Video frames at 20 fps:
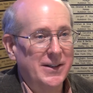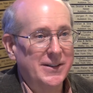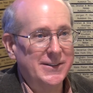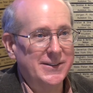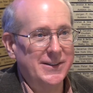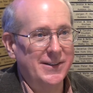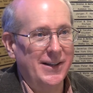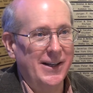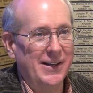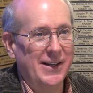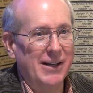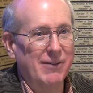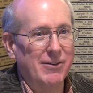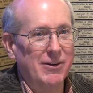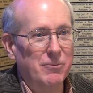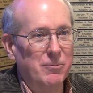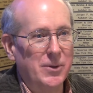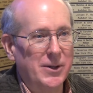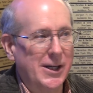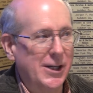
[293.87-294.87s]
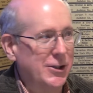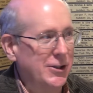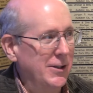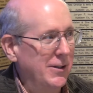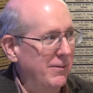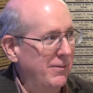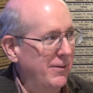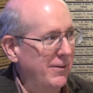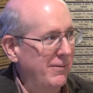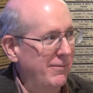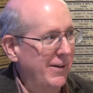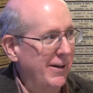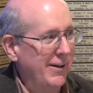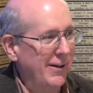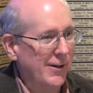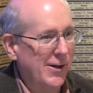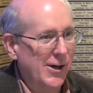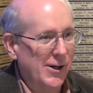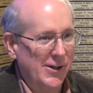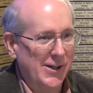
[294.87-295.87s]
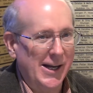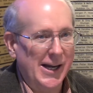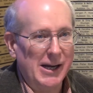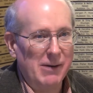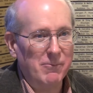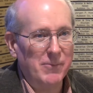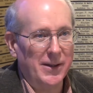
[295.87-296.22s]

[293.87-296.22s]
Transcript: So they were in production for a very long time.